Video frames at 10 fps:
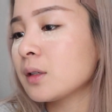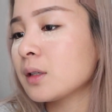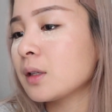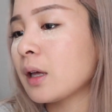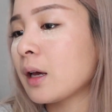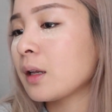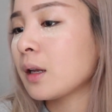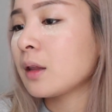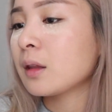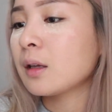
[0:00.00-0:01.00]
that,
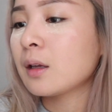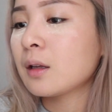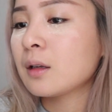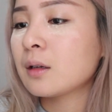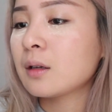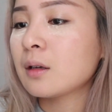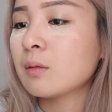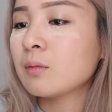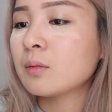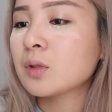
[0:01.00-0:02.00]
and then
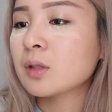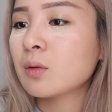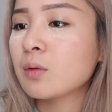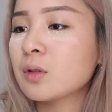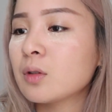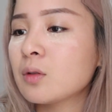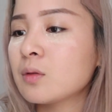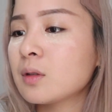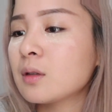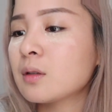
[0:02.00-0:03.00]
I'm just going to
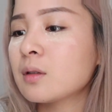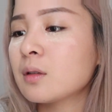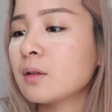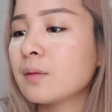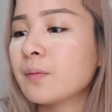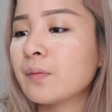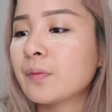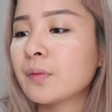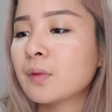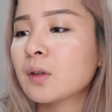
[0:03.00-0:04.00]
use this
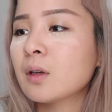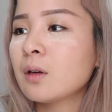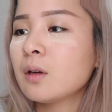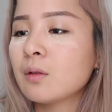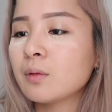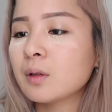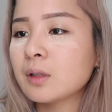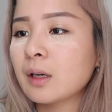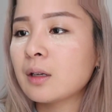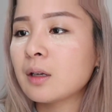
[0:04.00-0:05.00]
Real
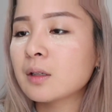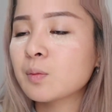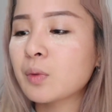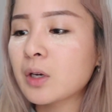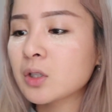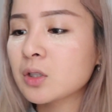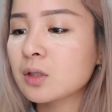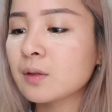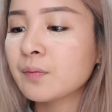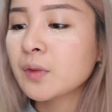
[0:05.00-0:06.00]
Techniques
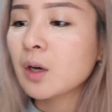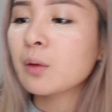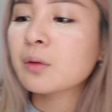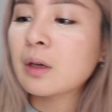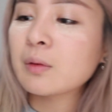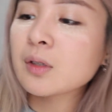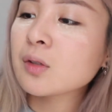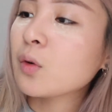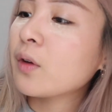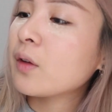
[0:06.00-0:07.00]
brush. Oh, that was
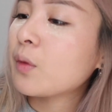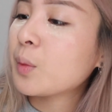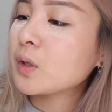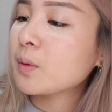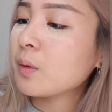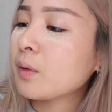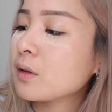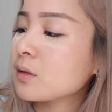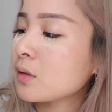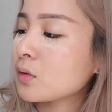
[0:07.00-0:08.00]
a Zoeva brush, by the way.
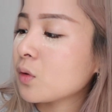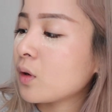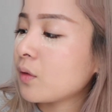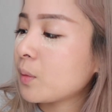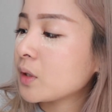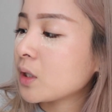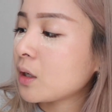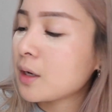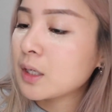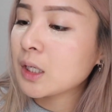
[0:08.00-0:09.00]
This is a Zoeva brush I
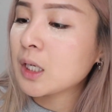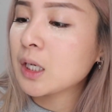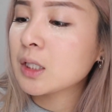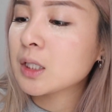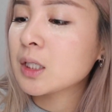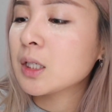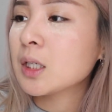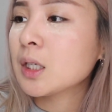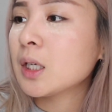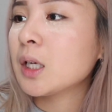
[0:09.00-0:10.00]
got in a kit,
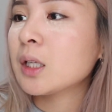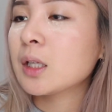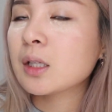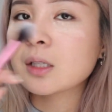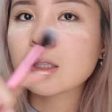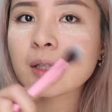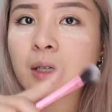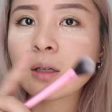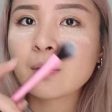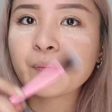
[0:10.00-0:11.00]
and then this is
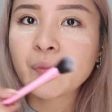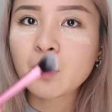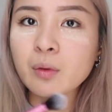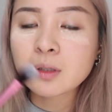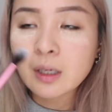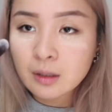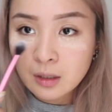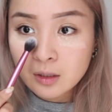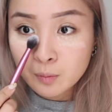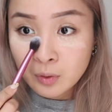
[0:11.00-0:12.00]
the Real
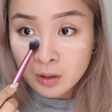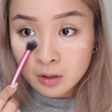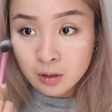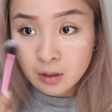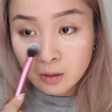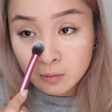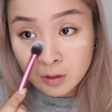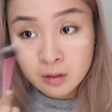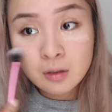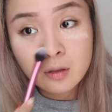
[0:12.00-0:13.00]
Techniques brush, and I'm
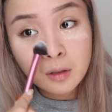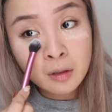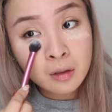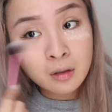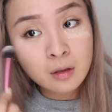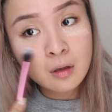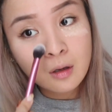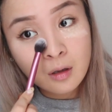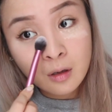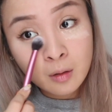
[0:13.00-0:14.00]
just
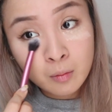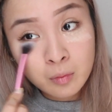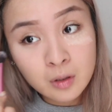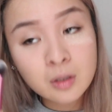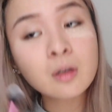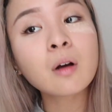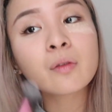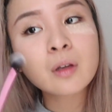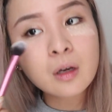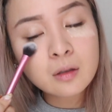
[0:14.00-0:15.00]
brushing
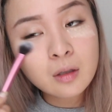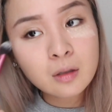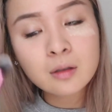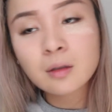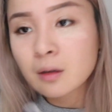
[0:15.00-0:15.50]
off the excess